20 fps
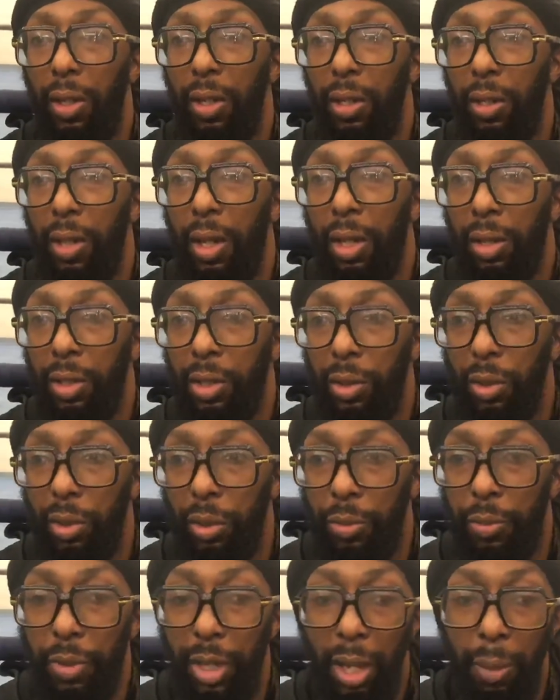They understood
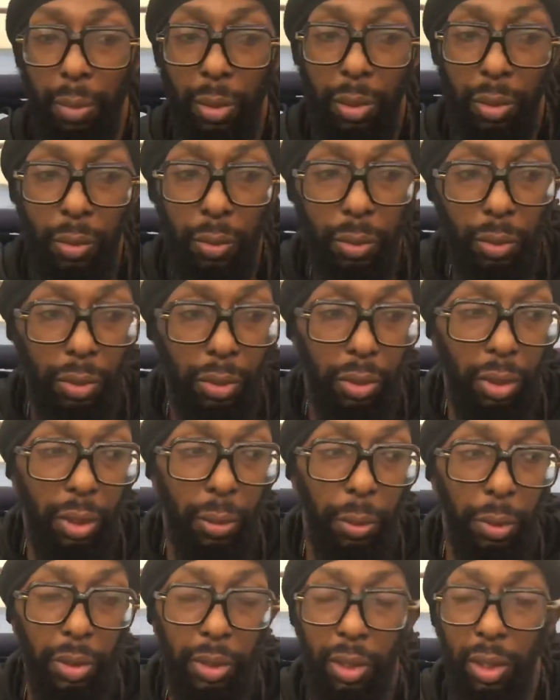the family. There
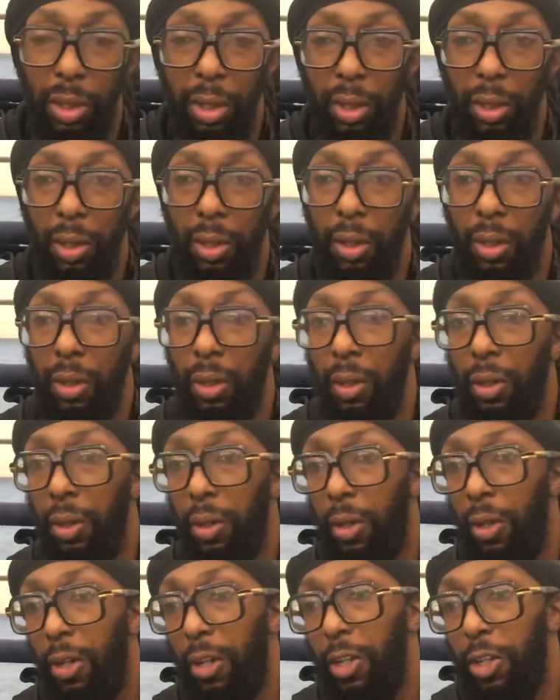was a
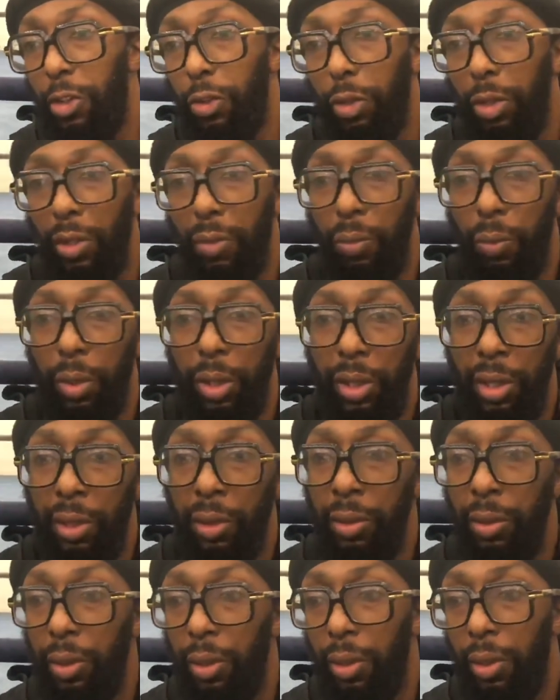history of
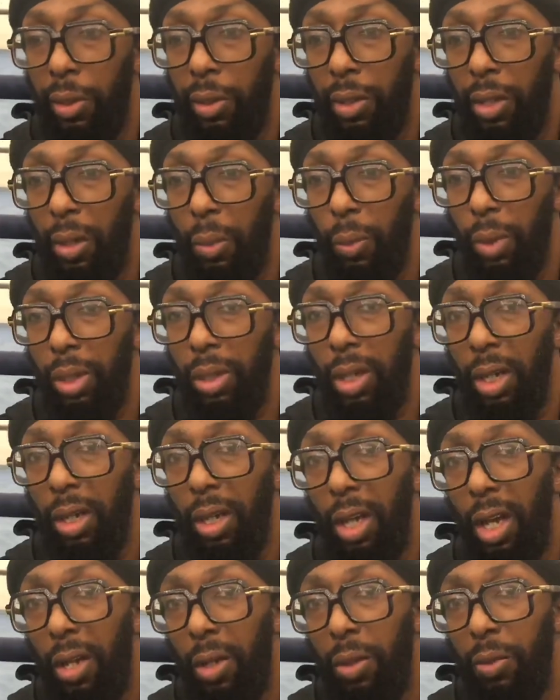winning that
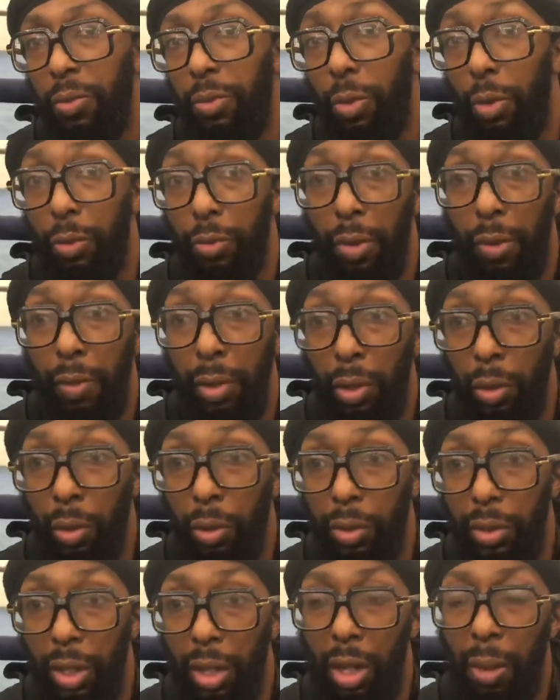Wingate held for a very
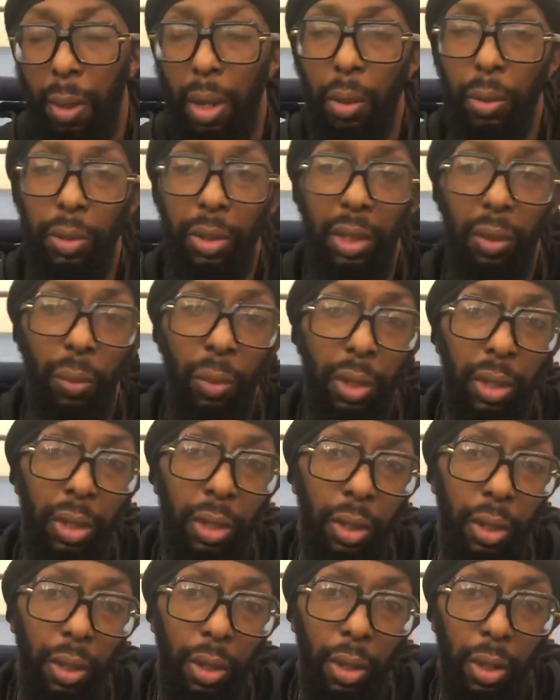long time. I don't think we
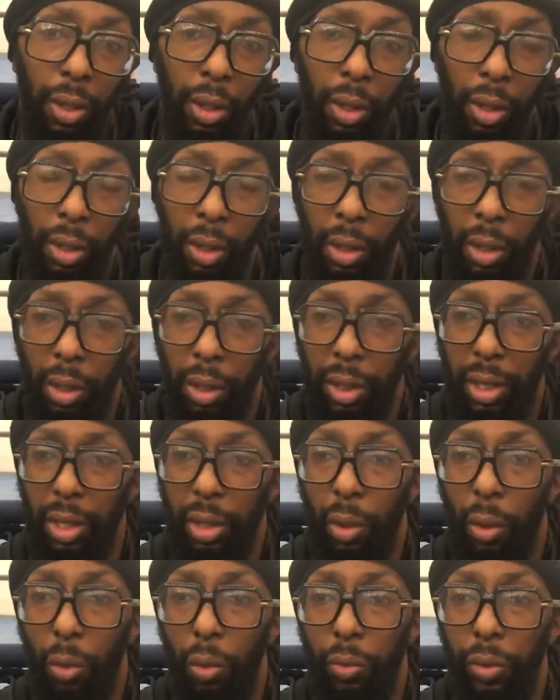can
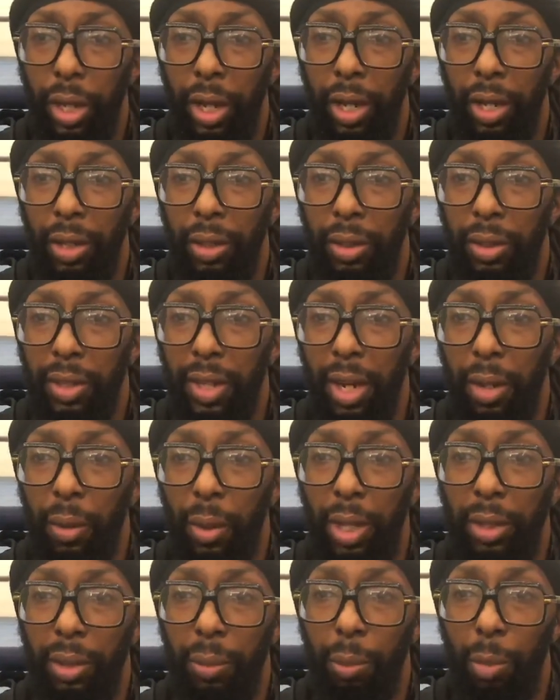hold that title
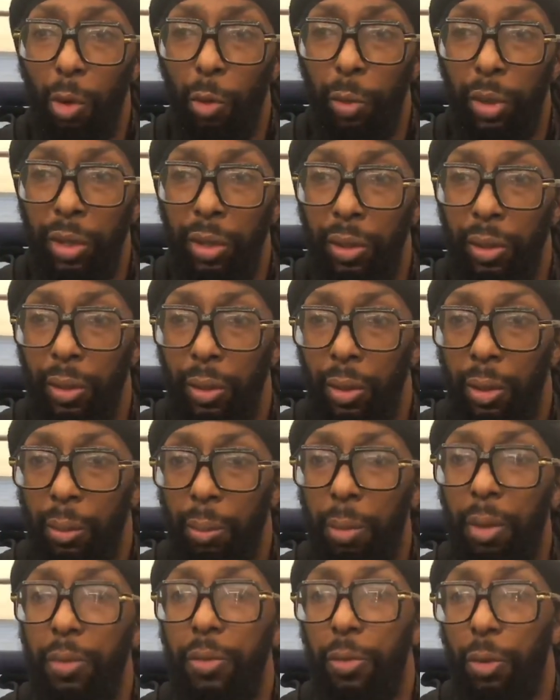at the moment,
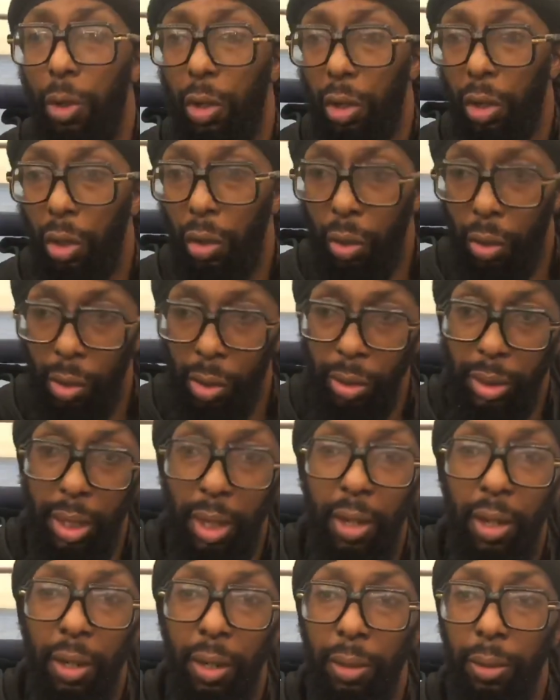but for a long
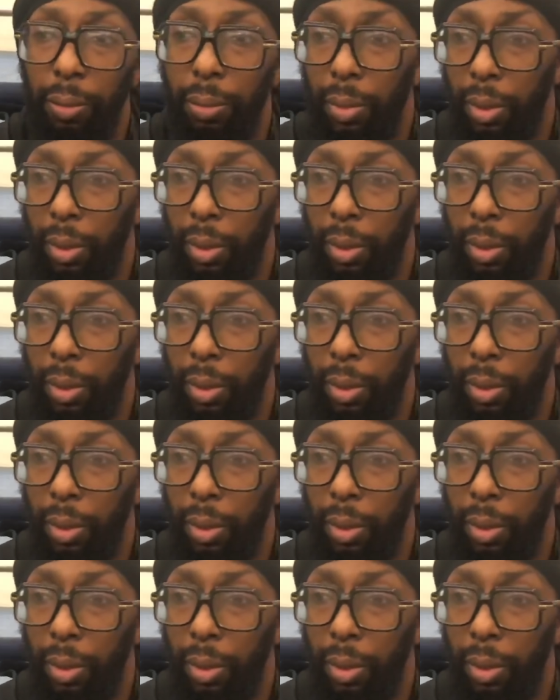time,